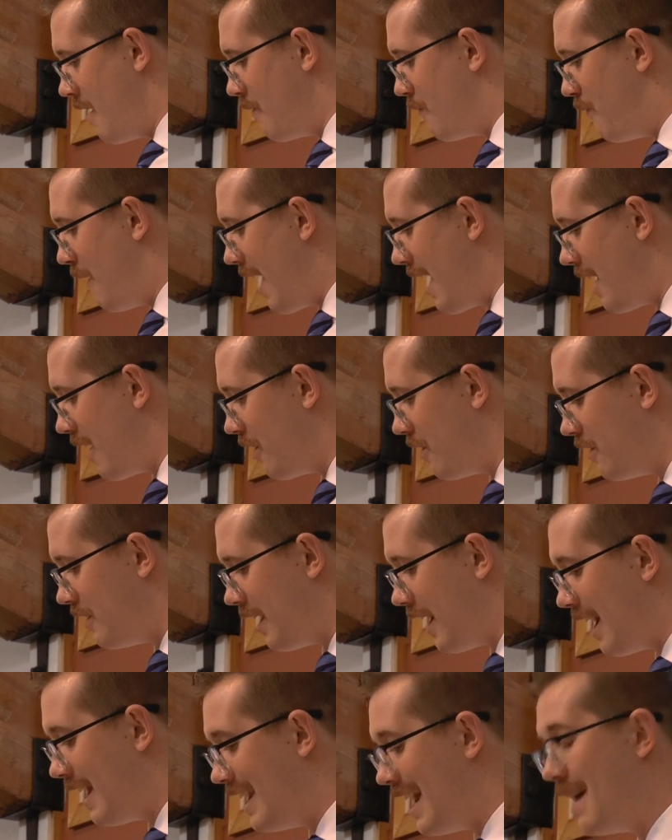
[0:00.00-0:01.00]
found
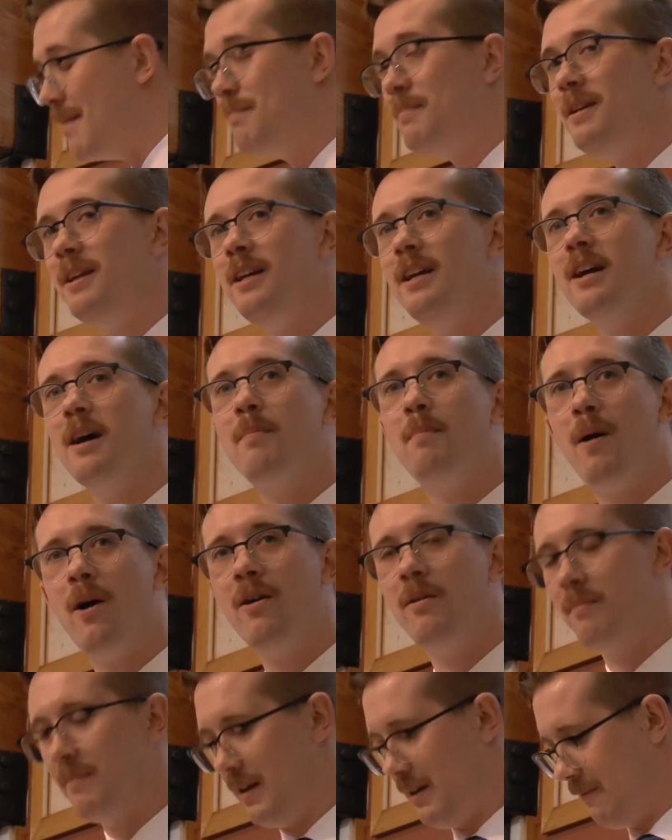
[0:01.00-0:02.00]
an empty
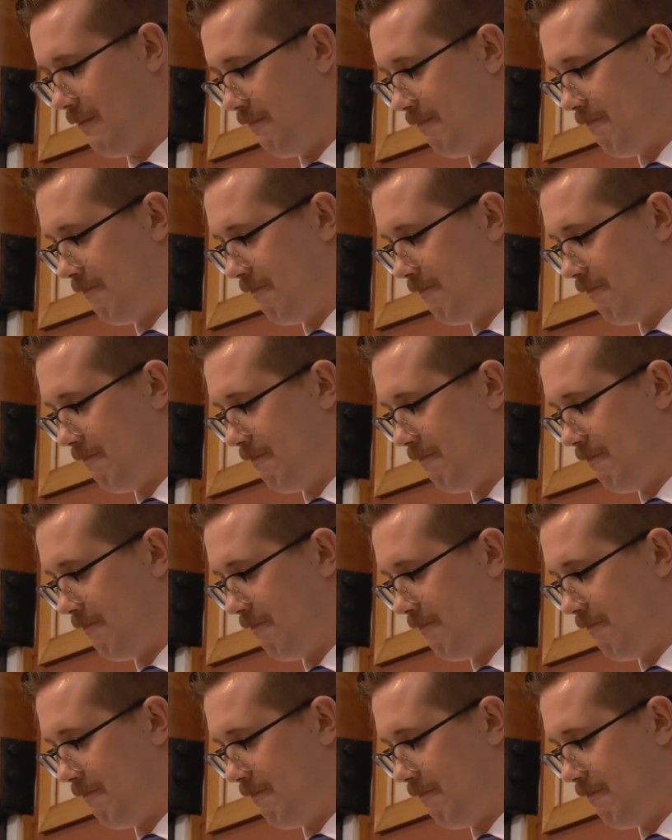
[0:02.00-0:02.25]
apartment.